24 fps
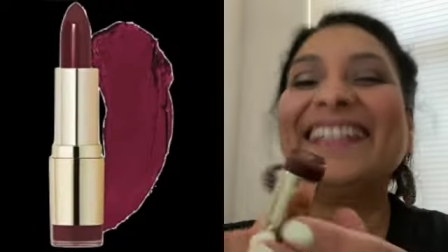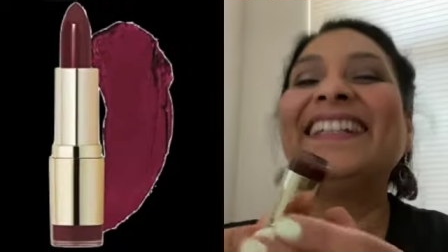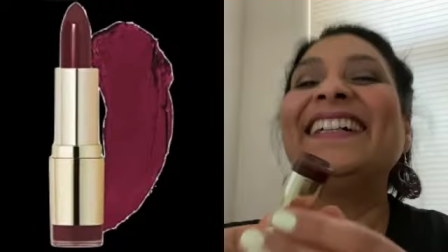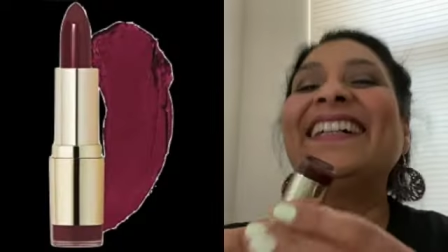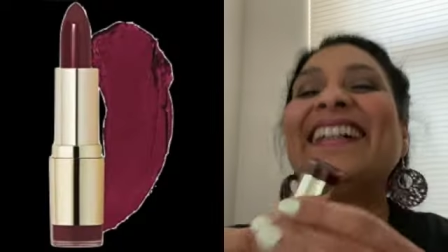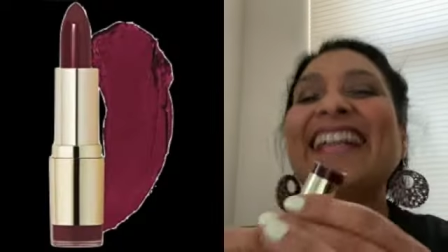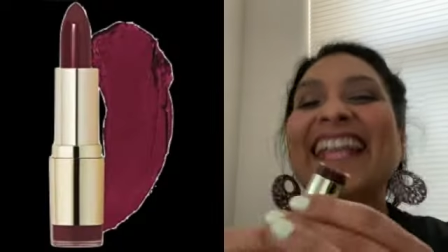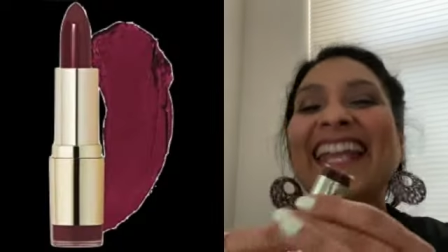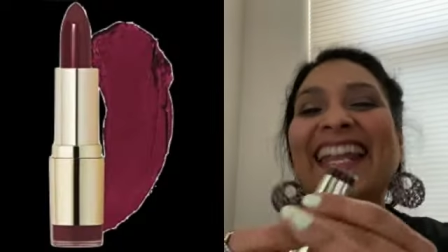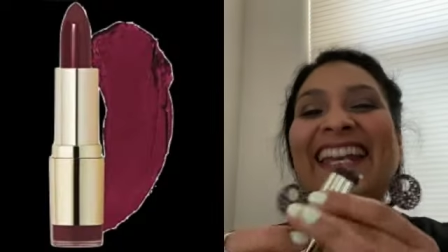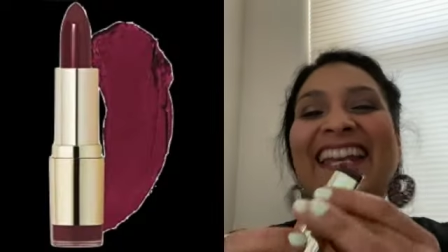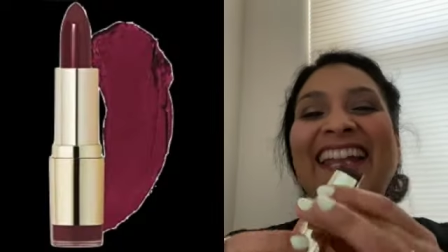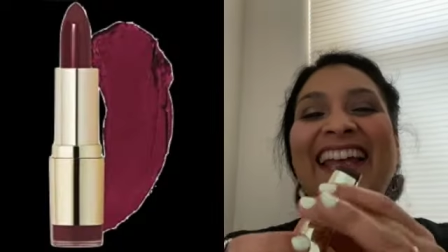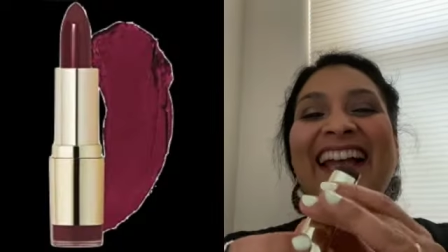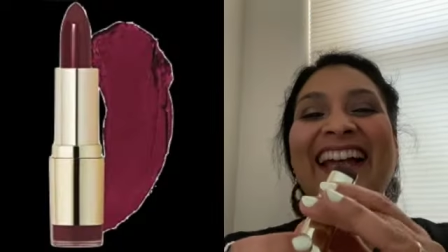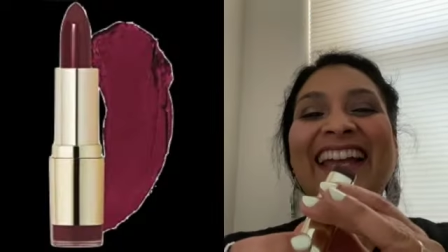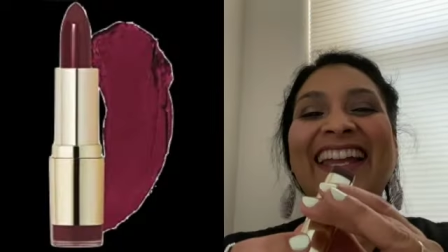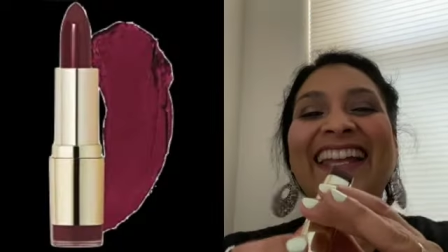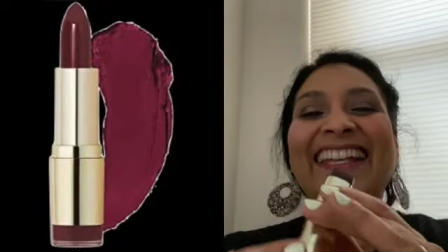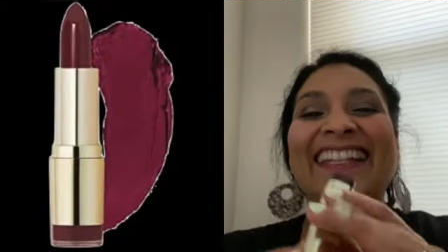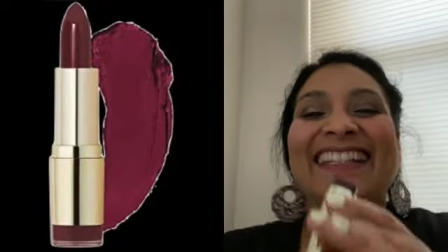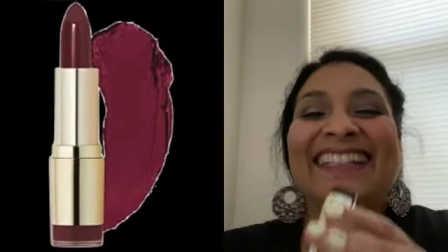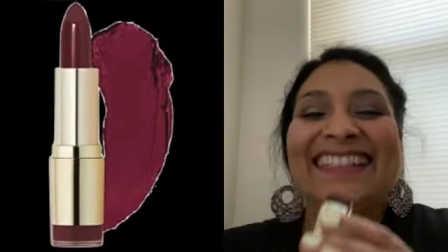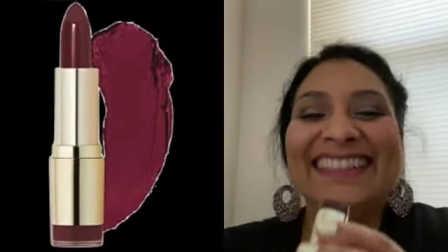and
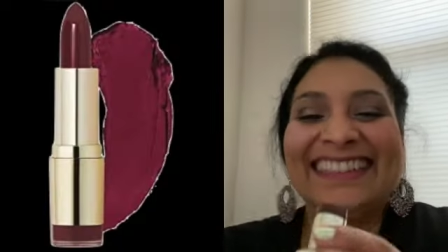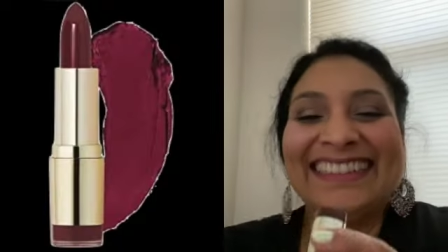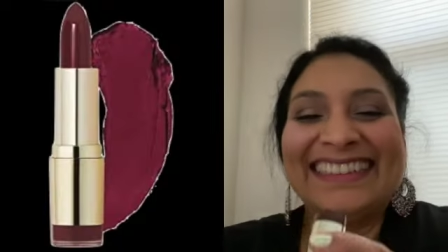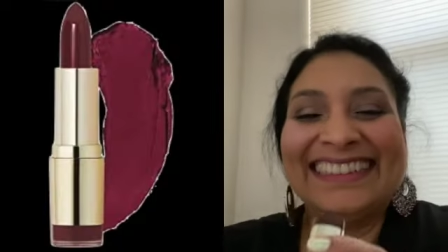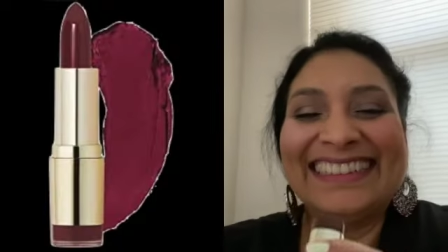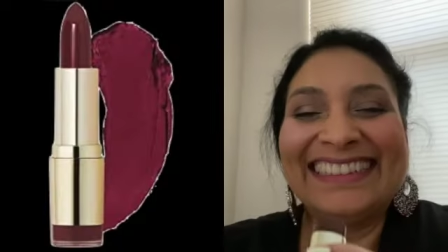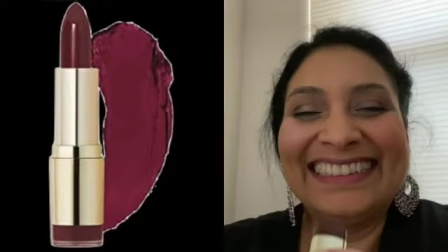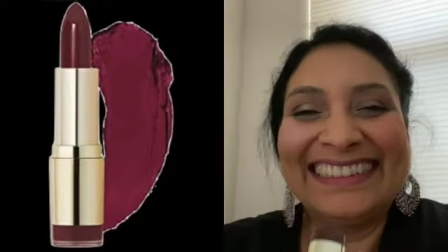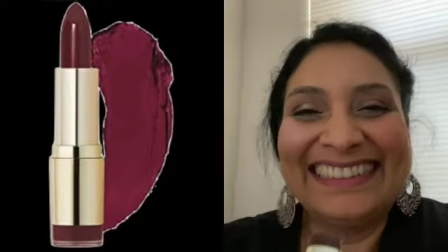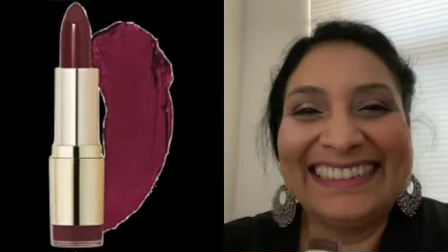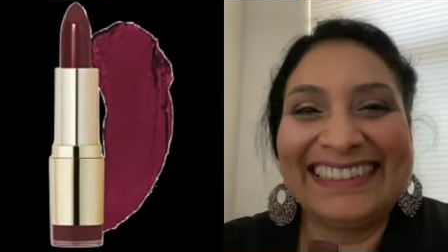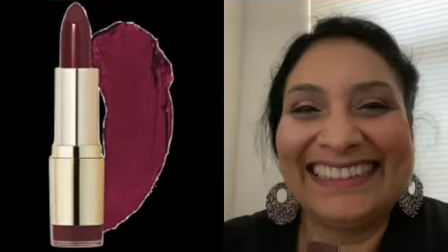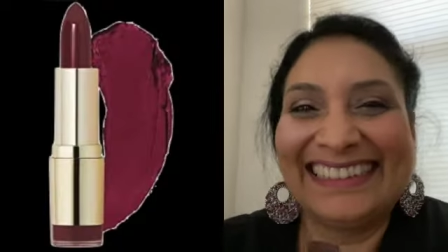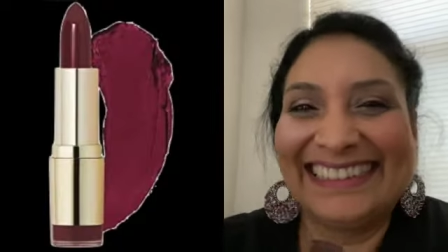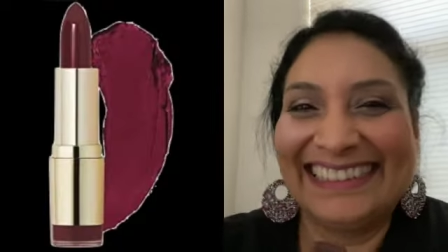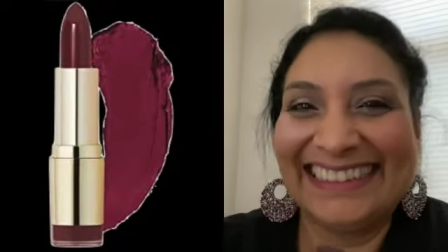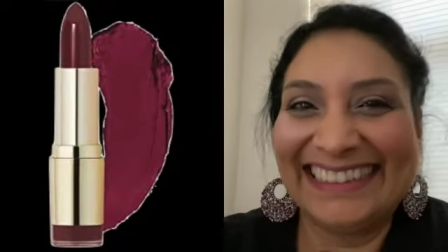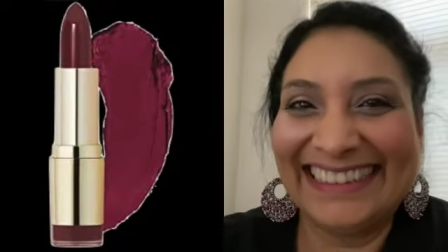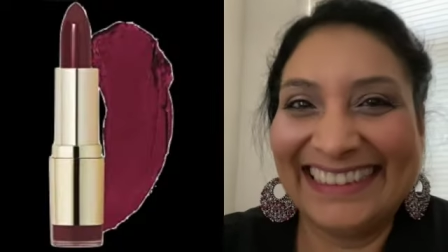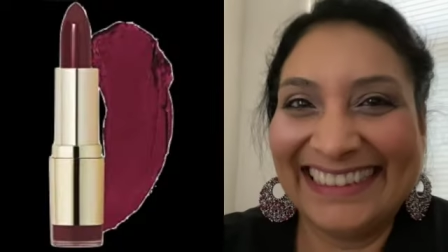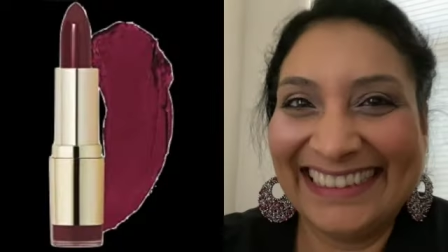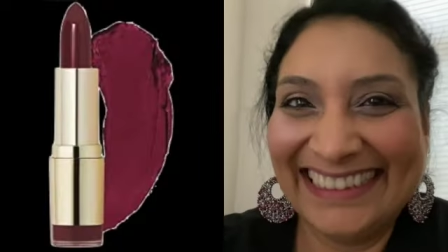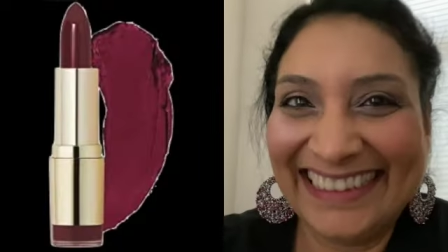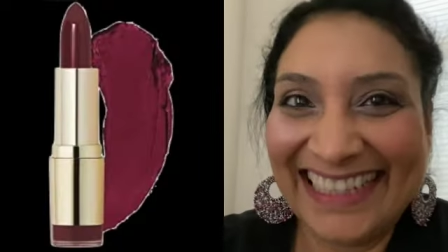I...
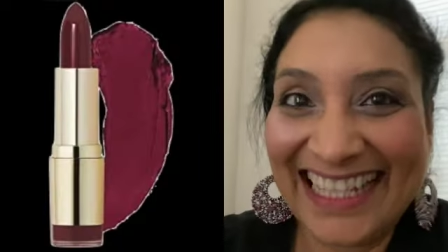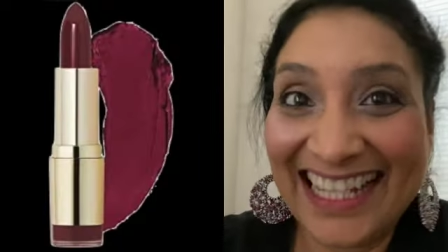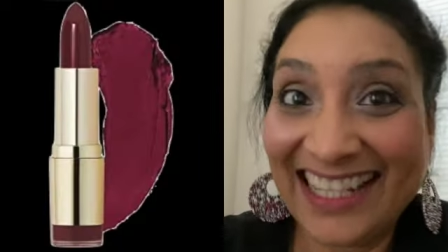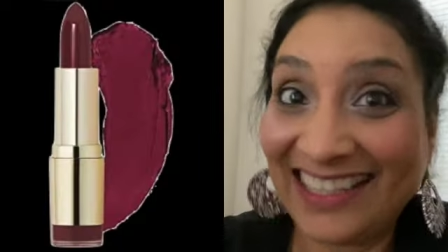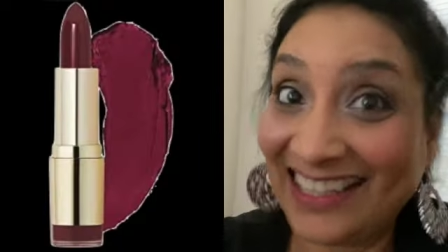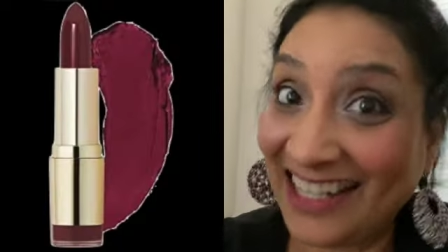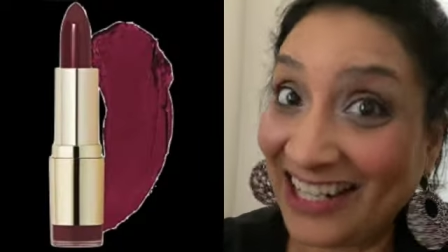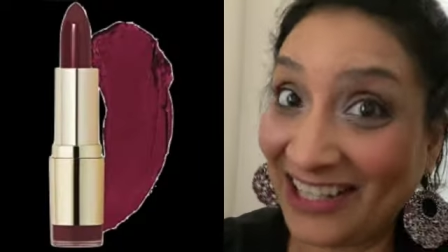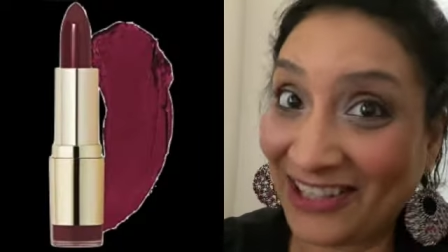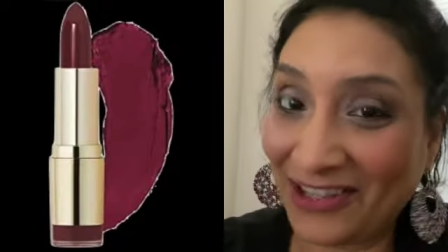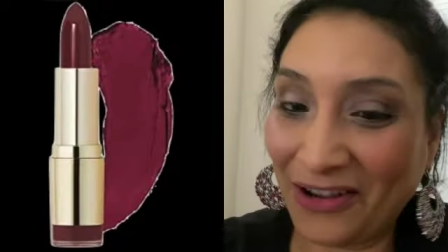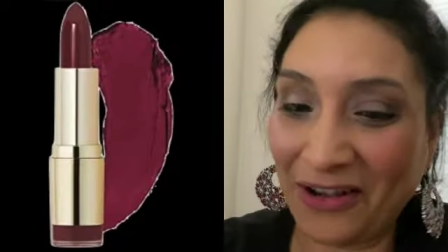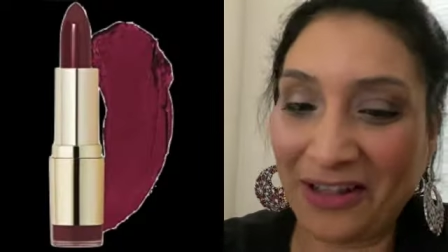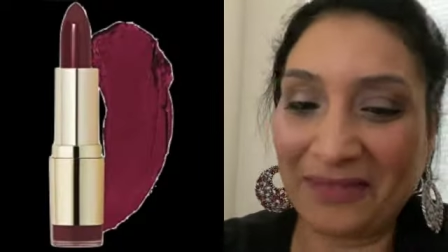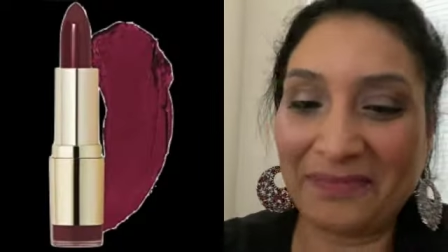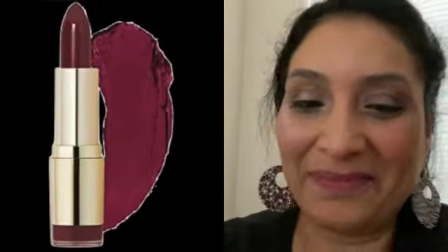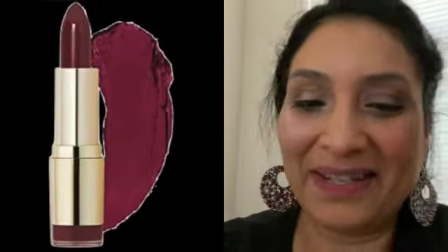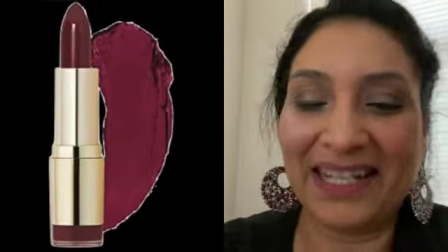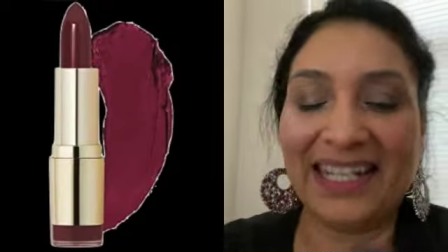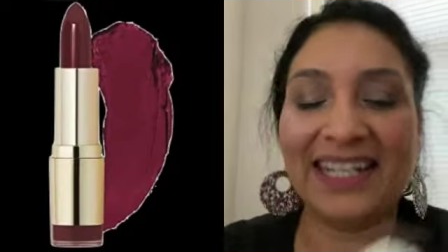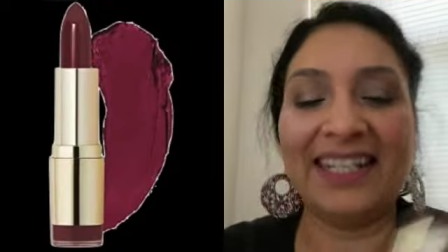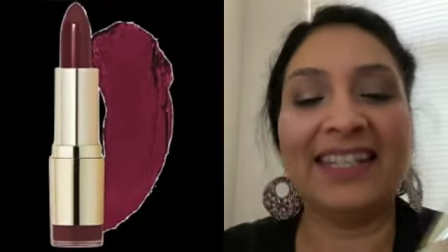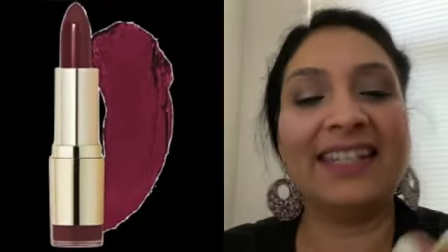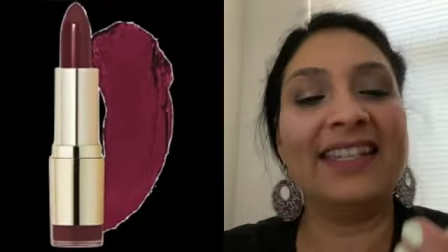That's all
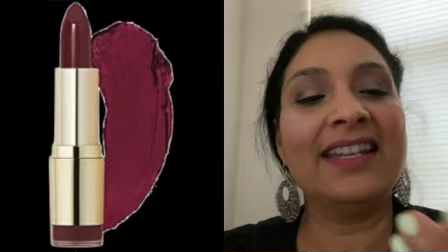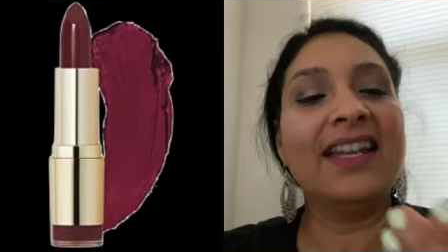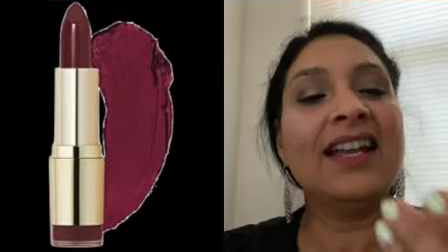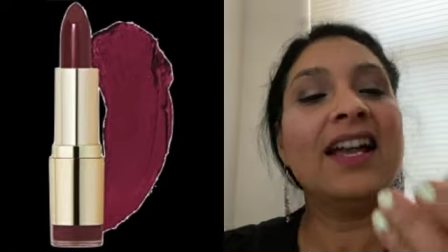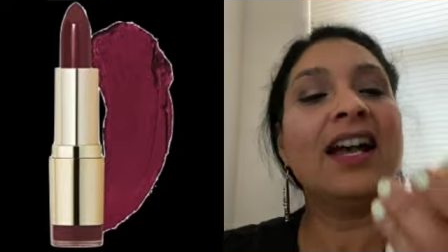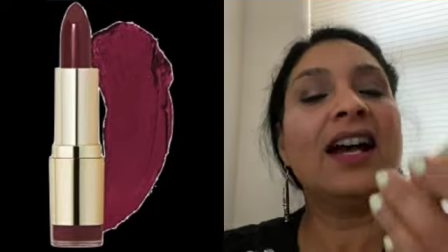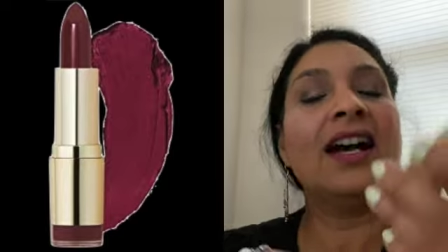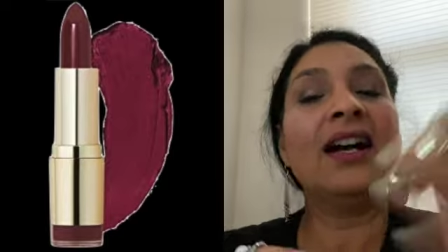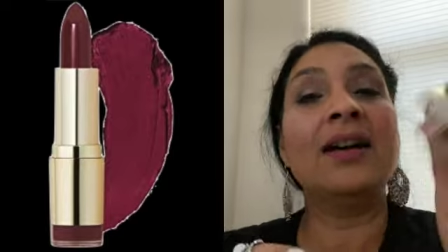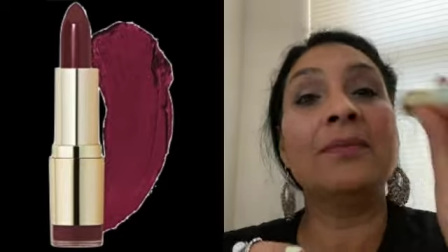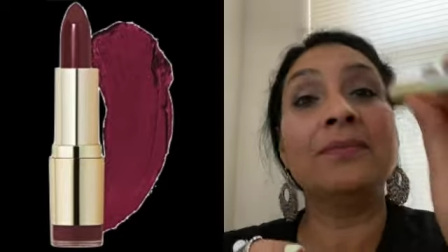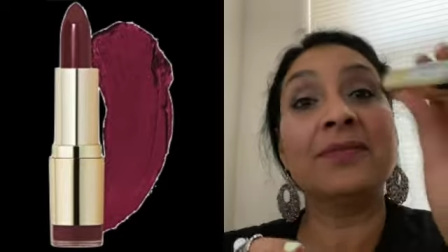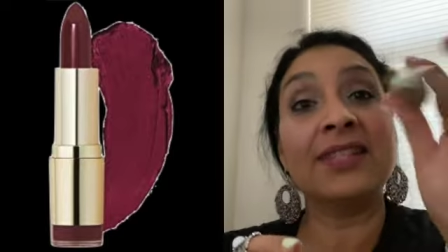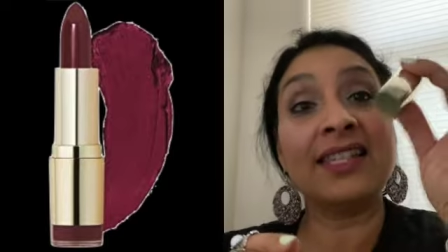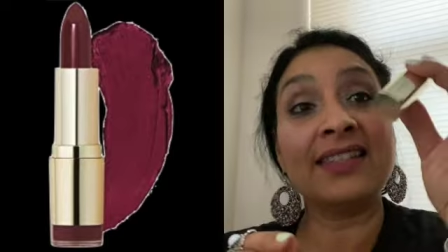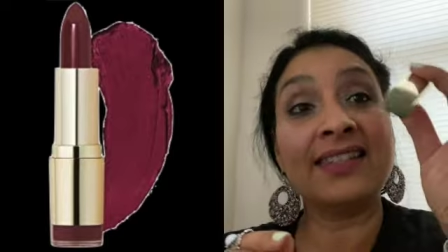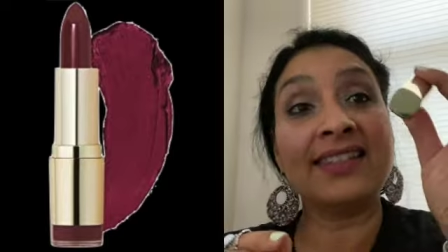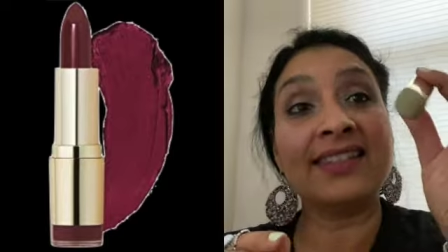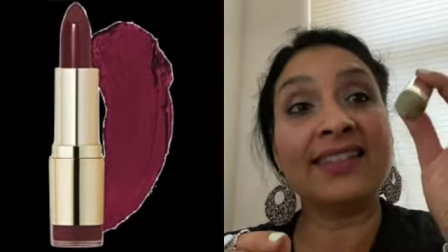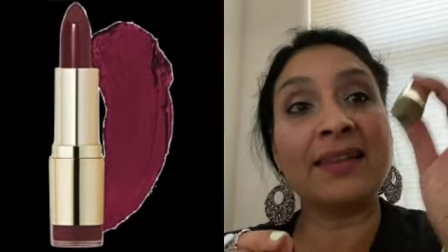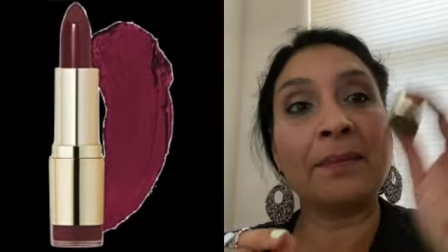me. This is